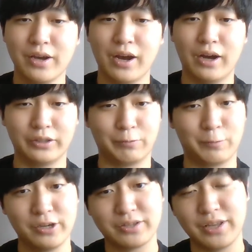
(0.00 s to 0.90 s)
The
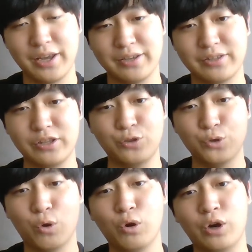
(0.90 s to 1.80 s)
first is the
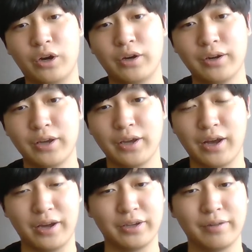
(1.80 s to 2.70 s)
NOR
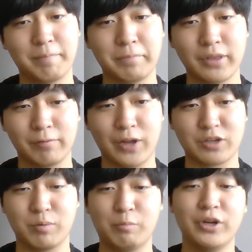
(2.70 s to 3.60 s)

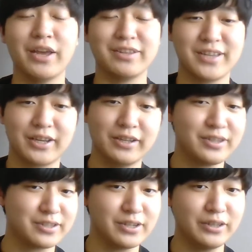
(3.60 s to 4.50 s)
flash memory, and second
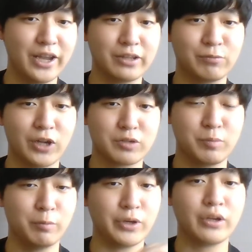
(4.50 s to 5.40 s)
is the NAND flash
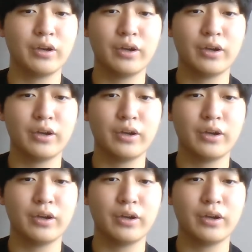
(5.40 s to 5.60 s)
memory.